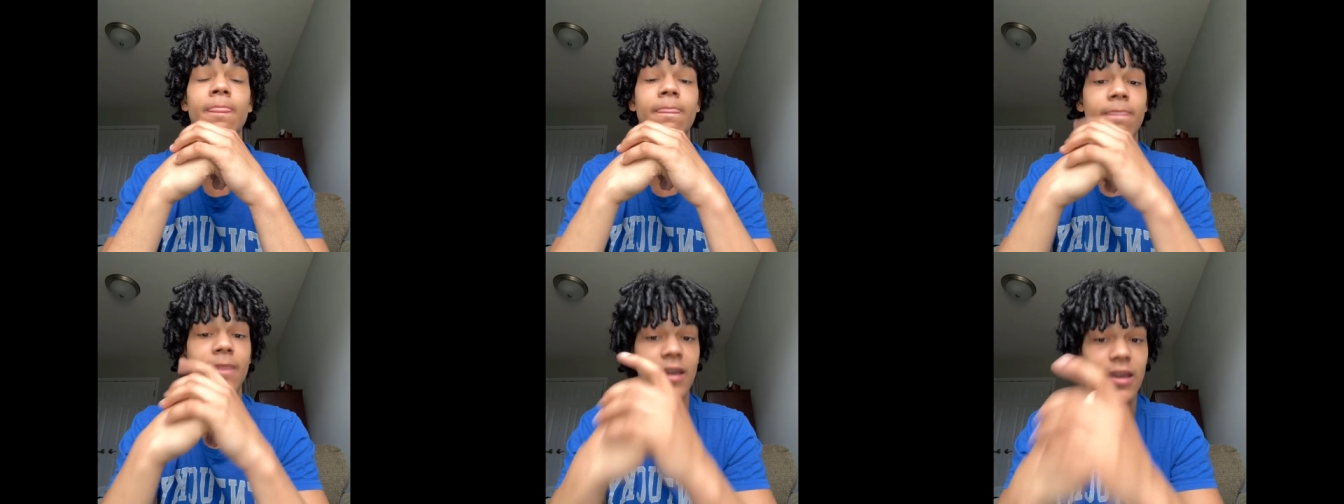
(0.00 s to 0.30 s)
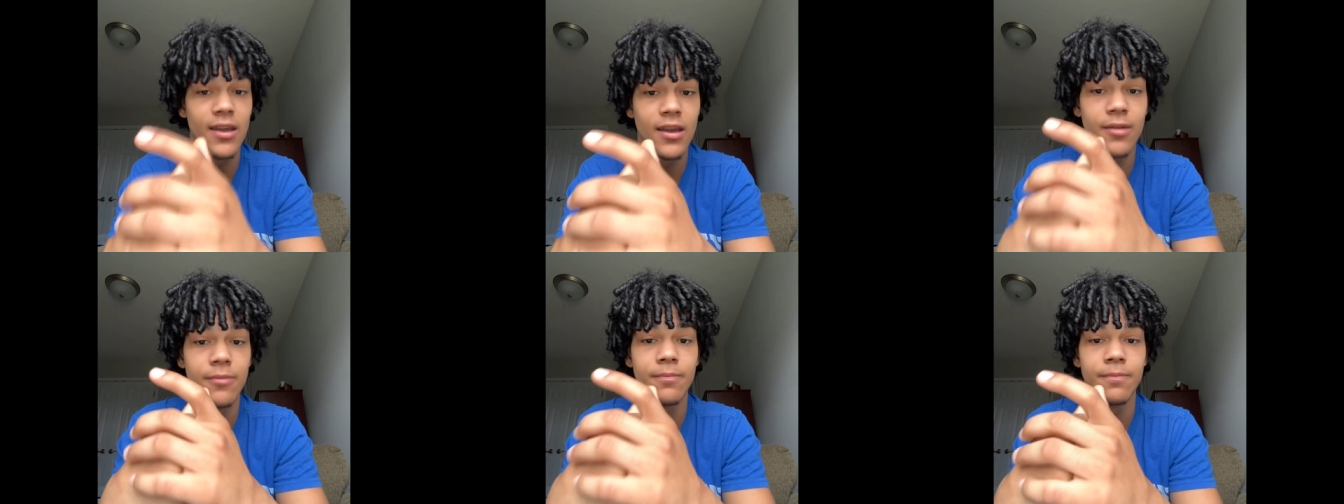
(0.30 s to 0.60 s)

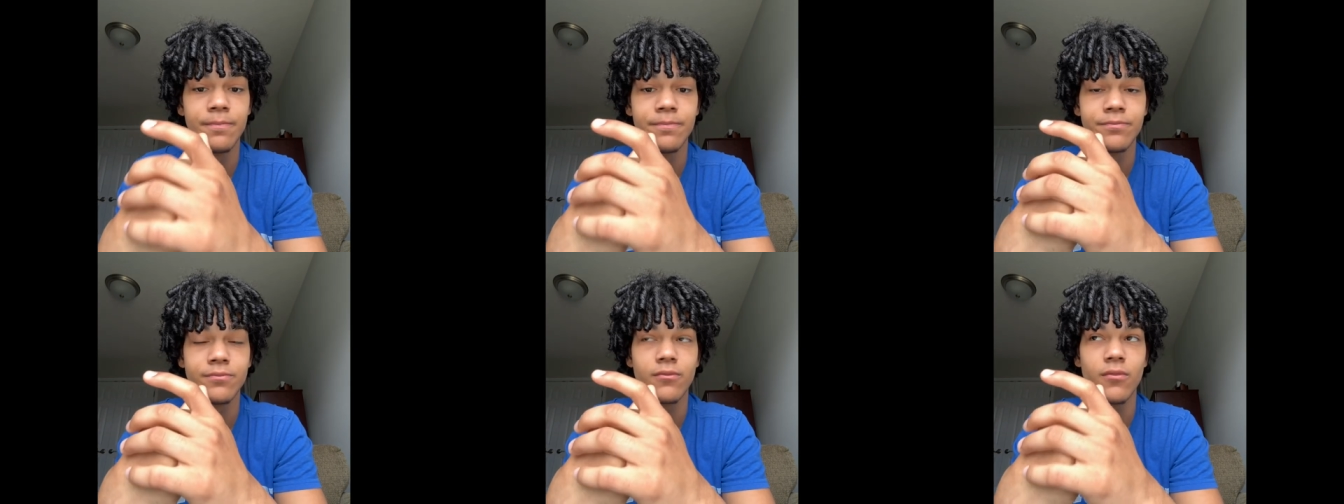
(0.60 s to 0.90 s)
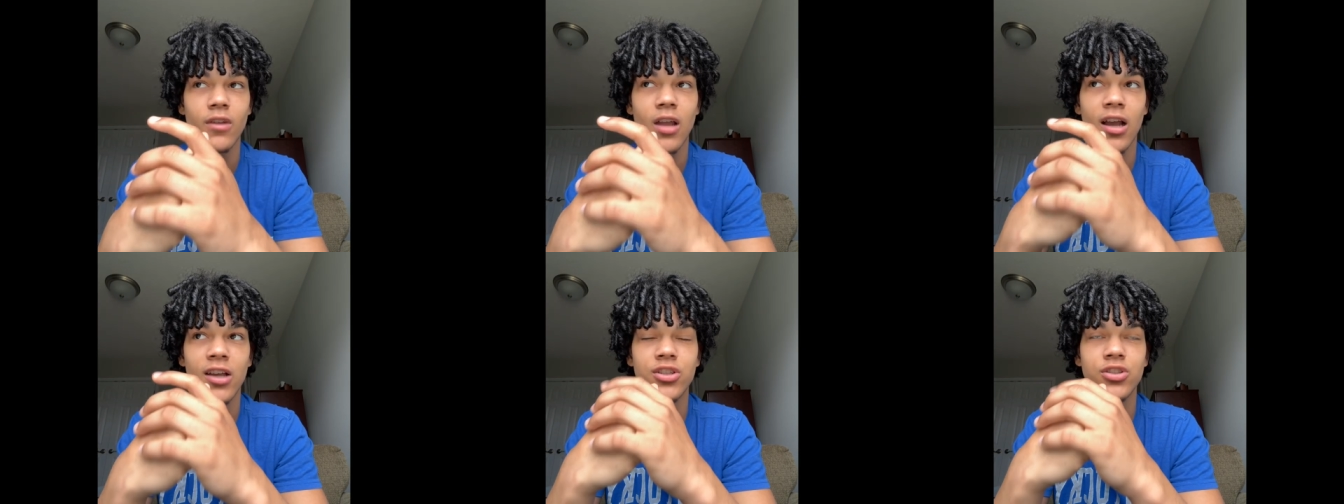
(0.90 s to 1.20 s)
Then
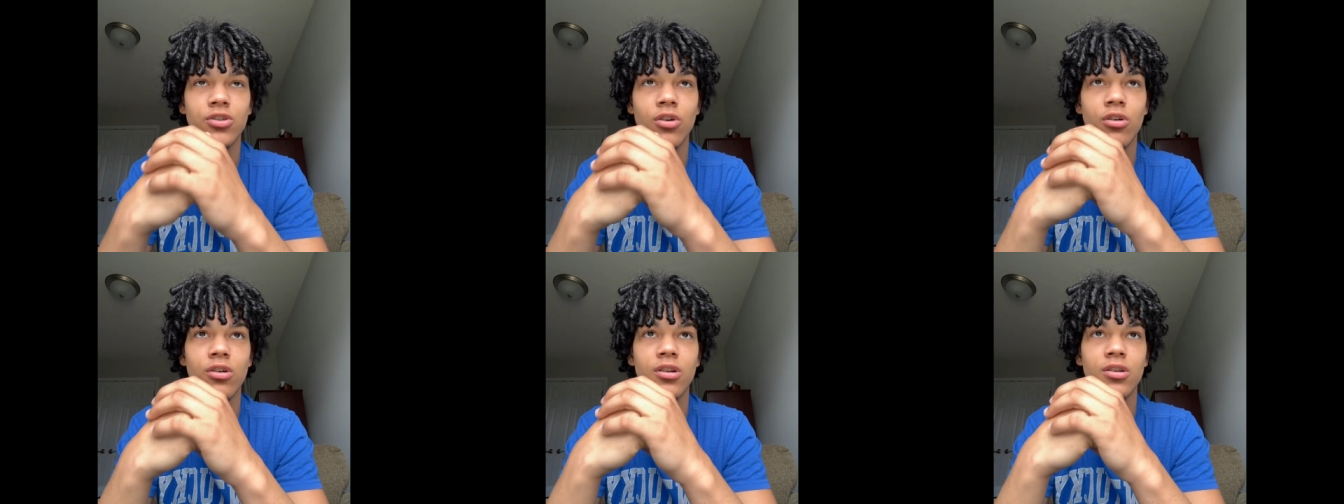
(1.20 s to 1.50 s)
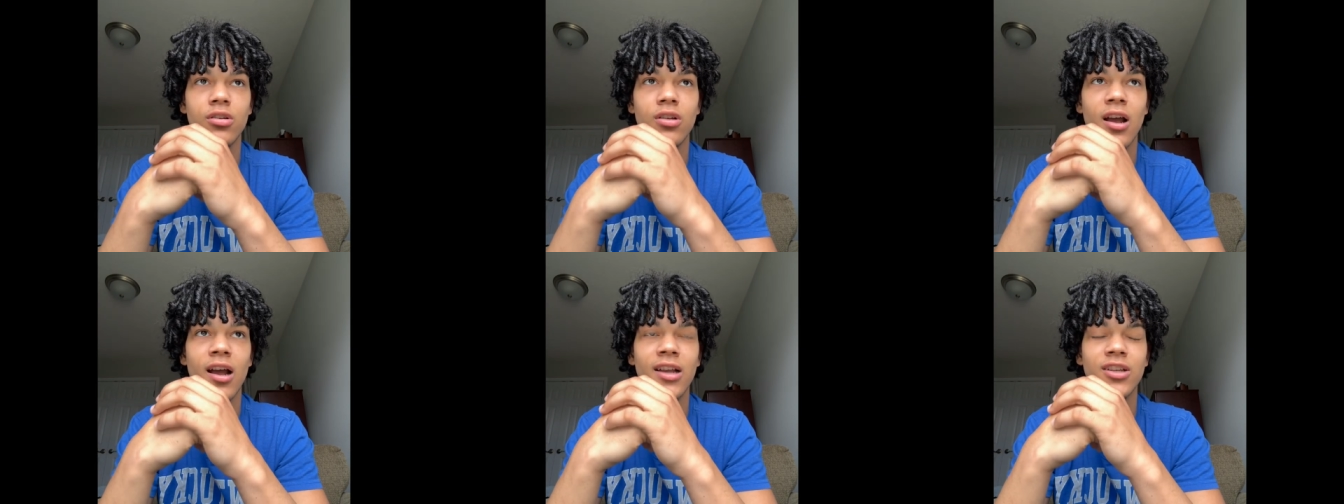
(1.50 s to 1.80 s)
I
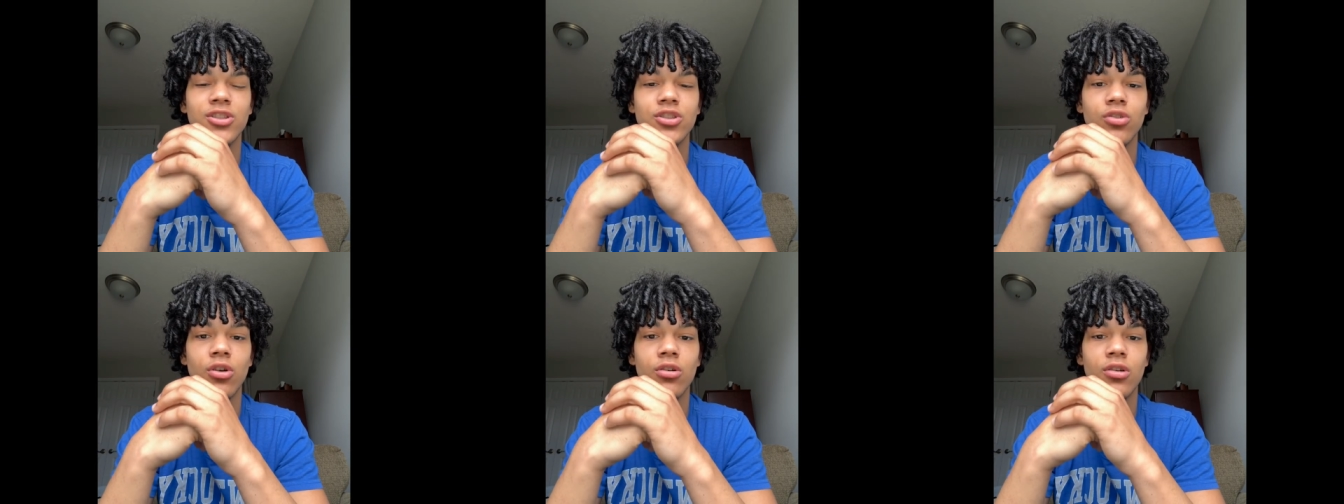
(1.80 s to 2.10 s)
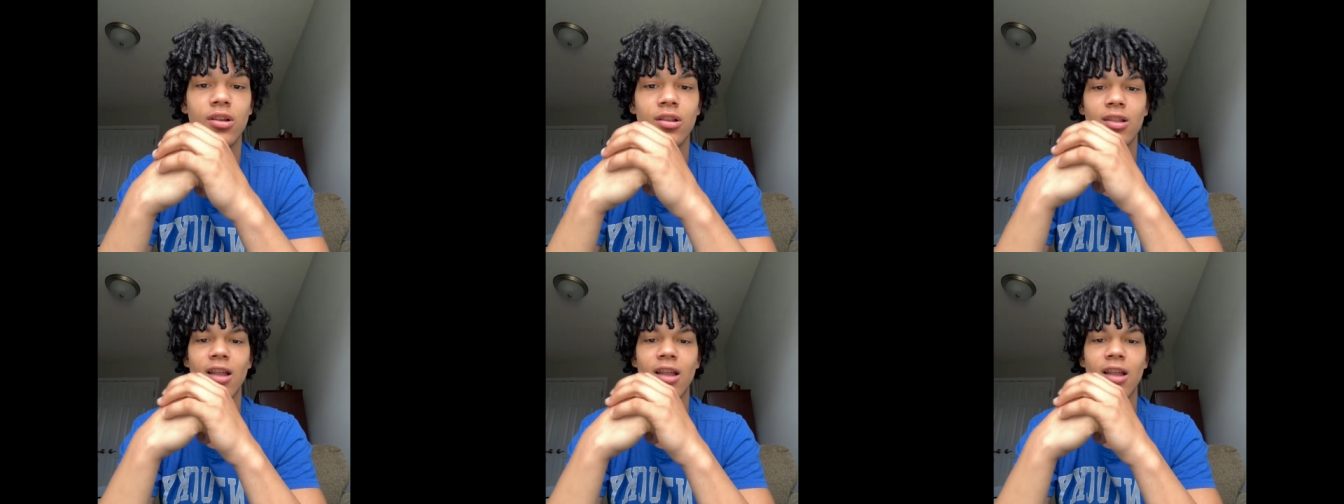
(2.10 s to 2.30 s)
started